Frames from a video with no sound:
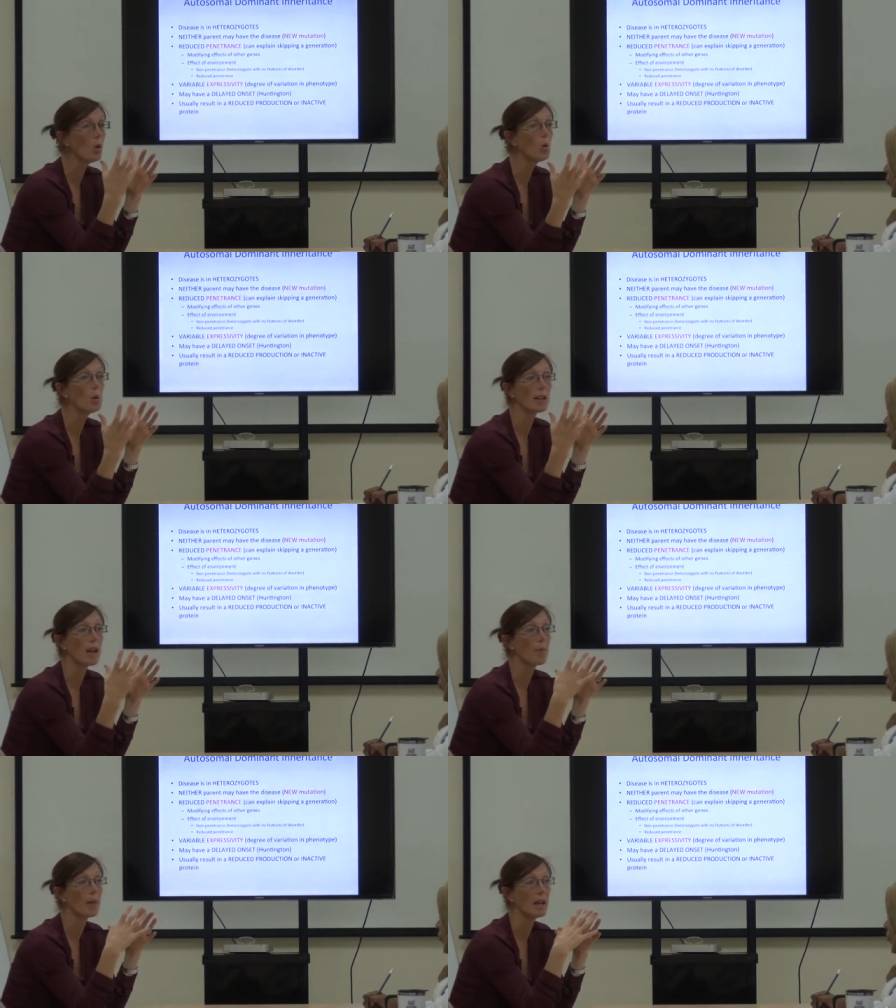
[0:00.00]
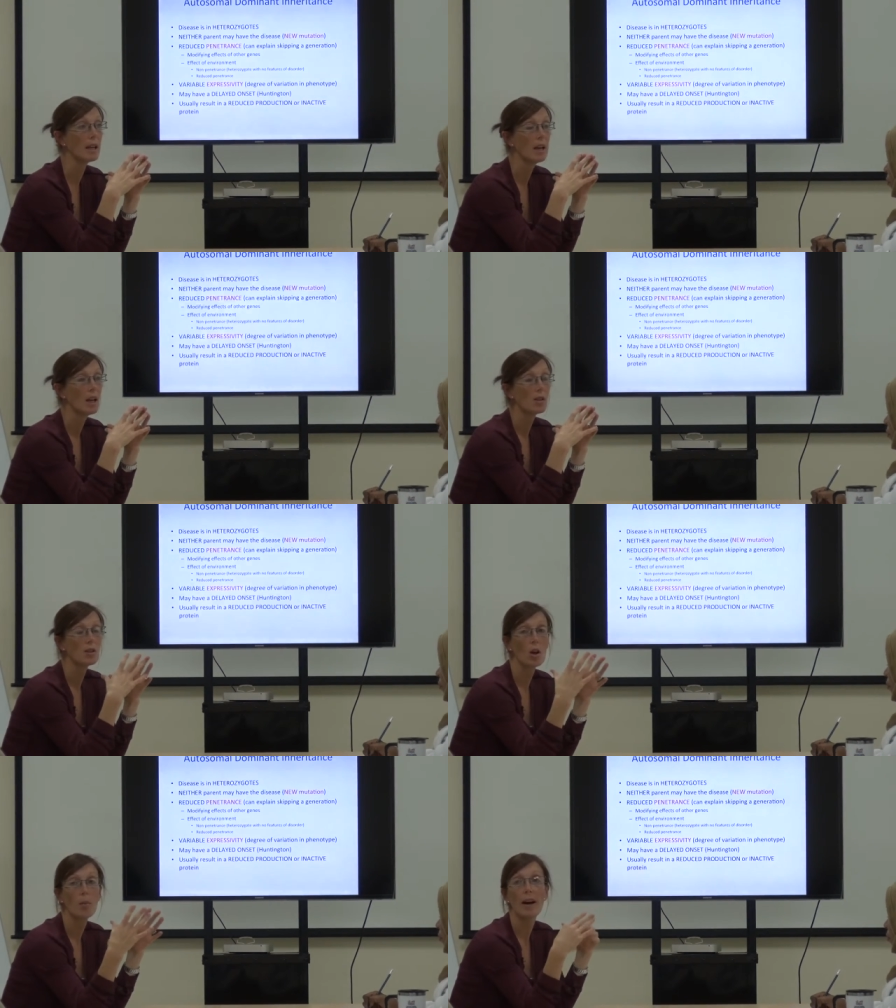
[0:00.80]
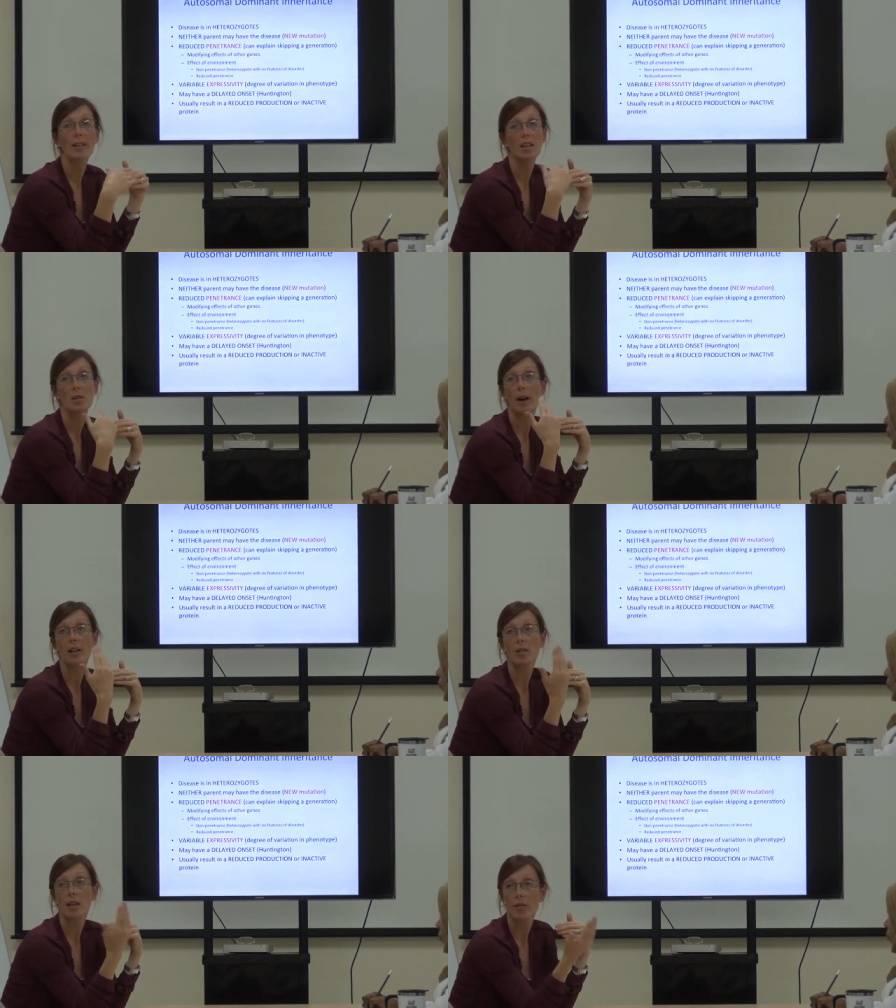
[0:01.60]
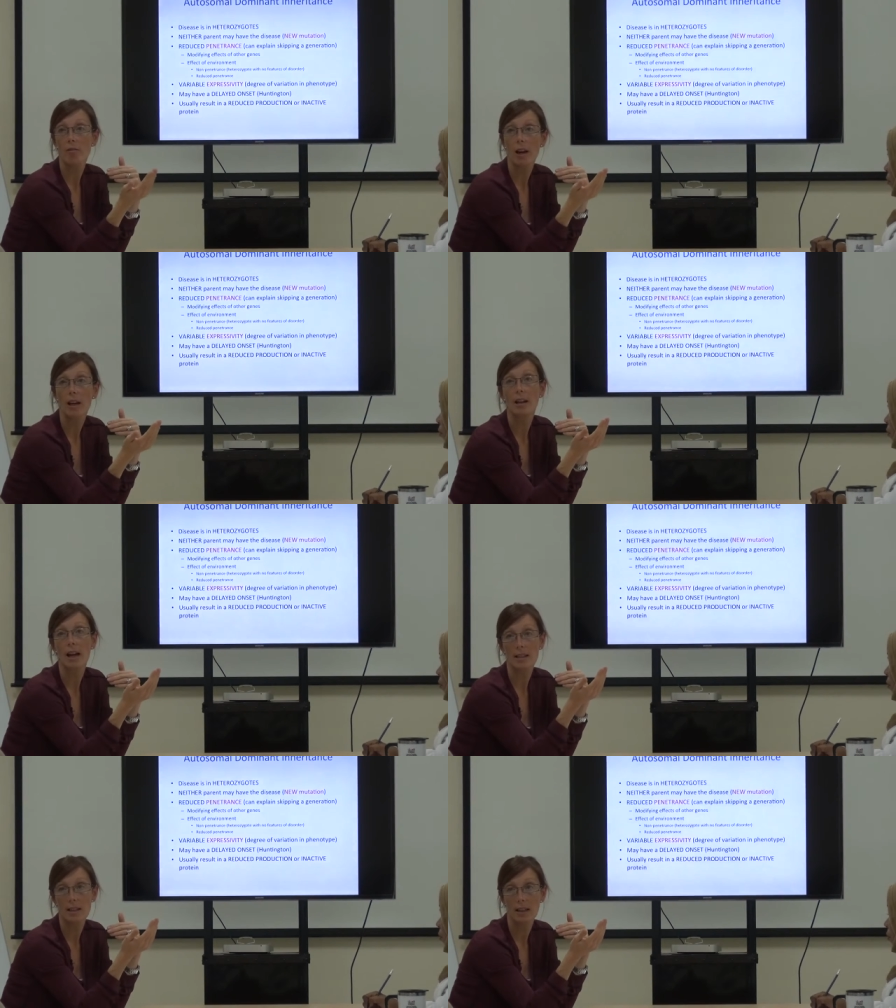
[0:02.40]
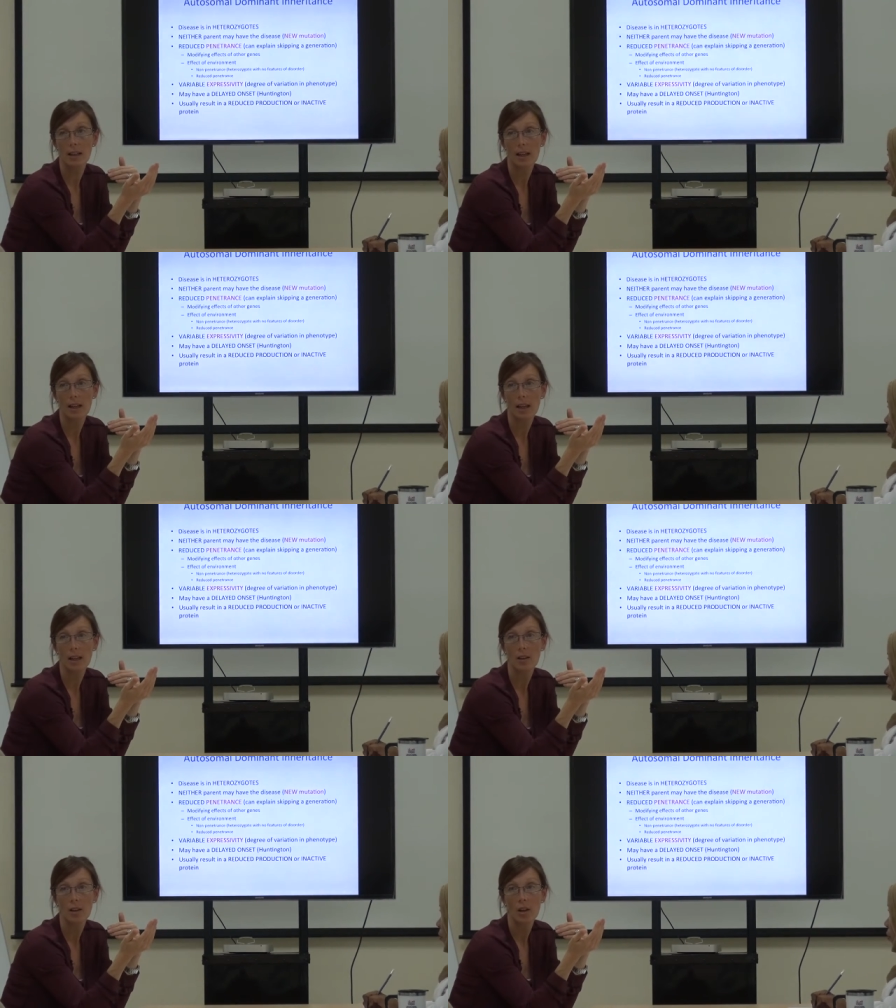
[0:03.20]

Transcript: Or it can be so mild that you might not even recognize it clinically.